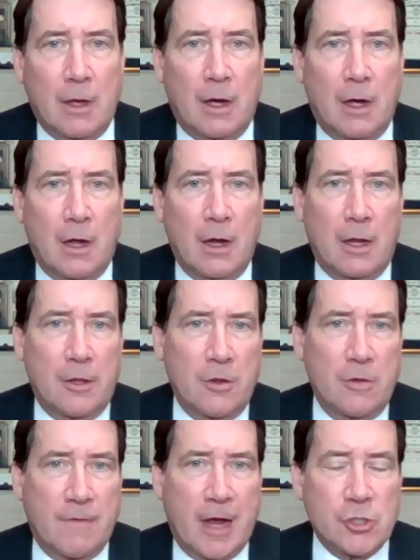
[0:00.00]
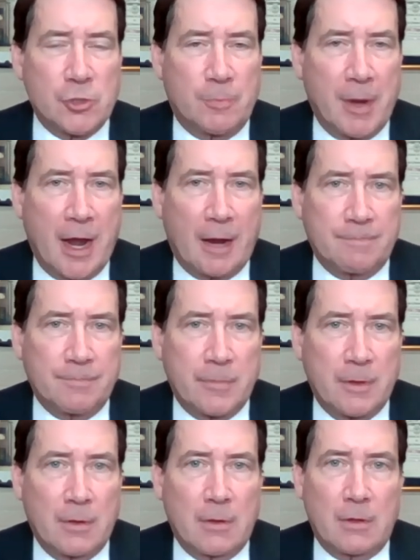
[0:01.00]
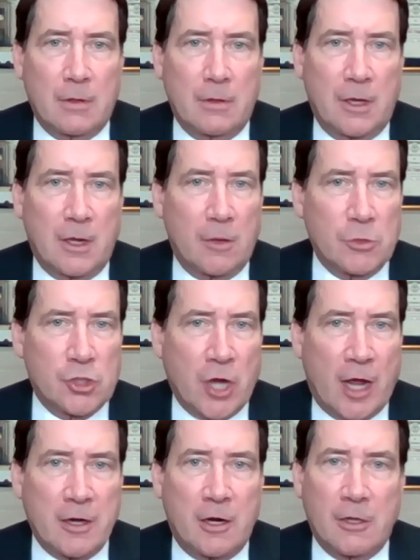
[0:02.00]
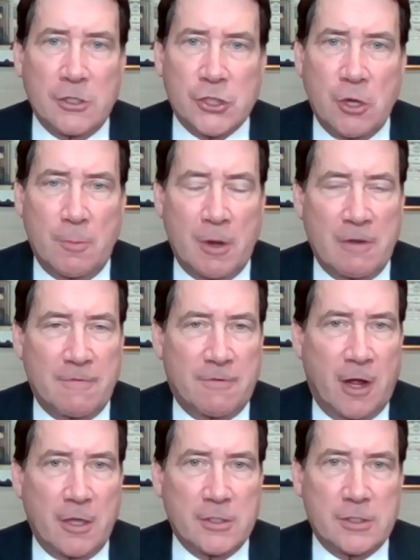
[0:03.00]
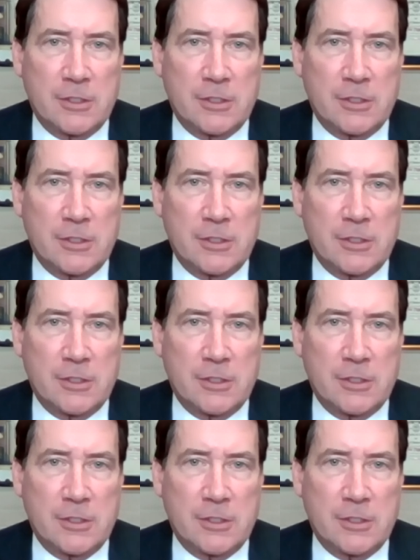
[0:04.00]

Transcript: And then you've got Japan dealing with China on so many fronts.